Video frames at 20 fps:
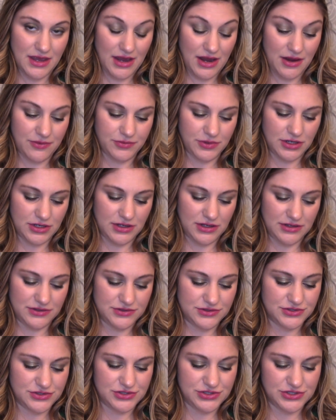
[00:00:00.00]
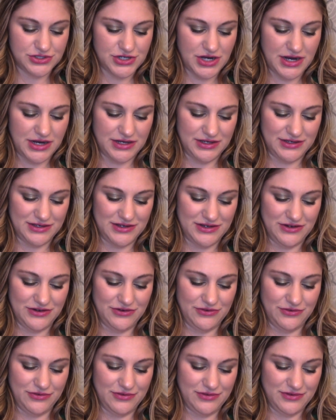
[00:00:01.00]
gonna try and
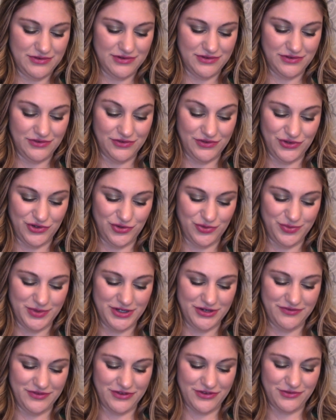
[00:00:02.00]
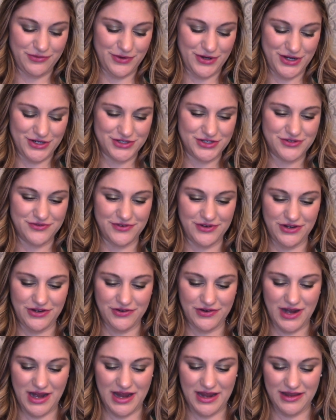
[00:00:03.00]
do a little bit of a swatch for you
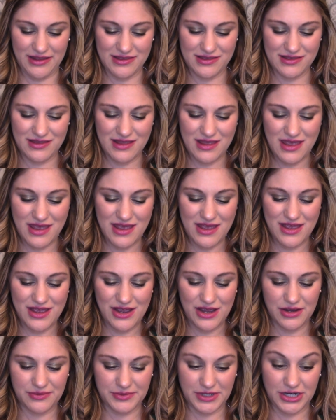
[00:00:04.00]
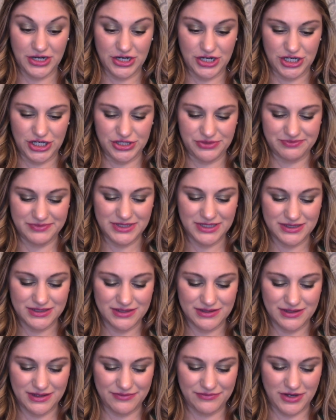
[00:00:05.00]
guys on my arm.
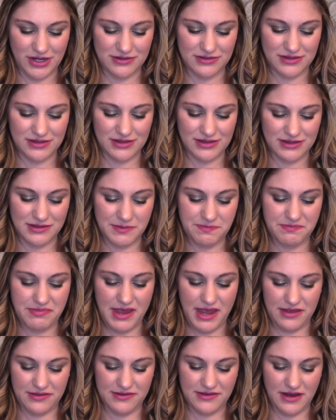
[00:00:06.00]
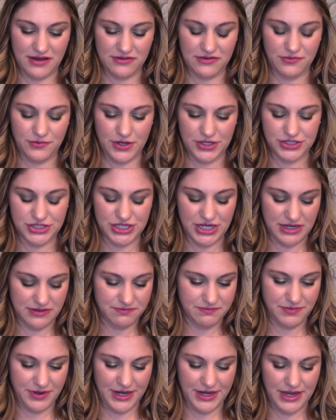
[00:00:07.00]
I'm not the best at
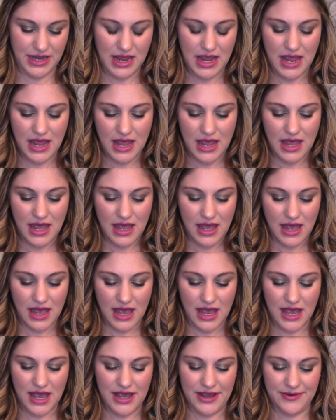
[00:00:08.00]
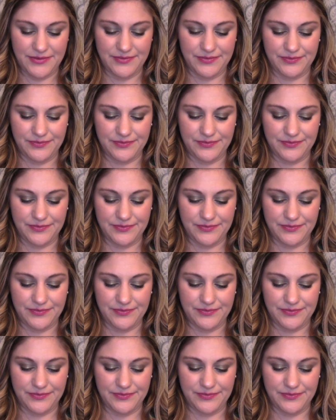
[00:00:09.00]
swatching, but yeah,